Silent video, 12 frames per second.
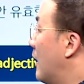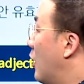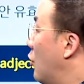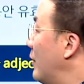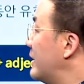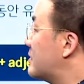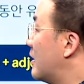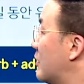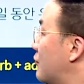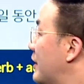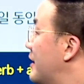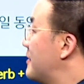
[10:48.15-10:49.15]
Always start
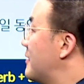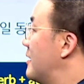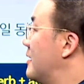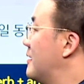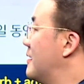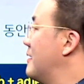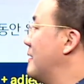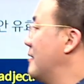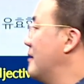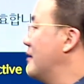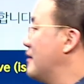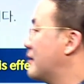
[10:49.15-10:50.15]
with
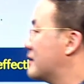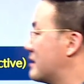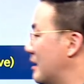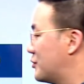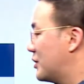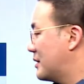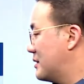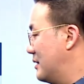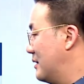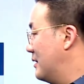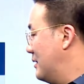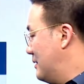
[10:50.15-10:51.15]
the subject.
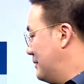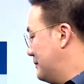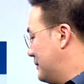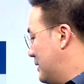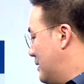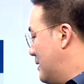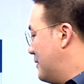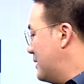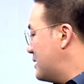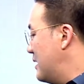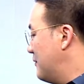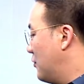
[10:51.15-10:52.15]
This
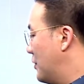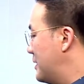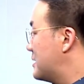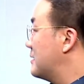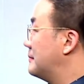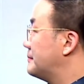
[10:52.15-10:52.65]
invoice